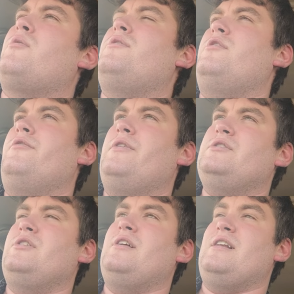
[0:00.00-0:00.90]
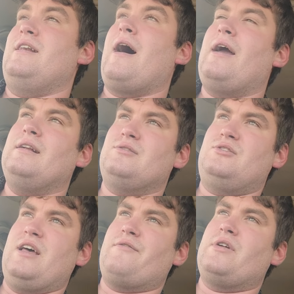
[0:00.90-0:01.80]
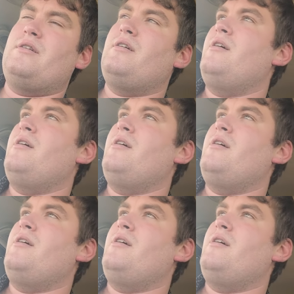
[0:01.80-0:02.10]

won the division at 9-7.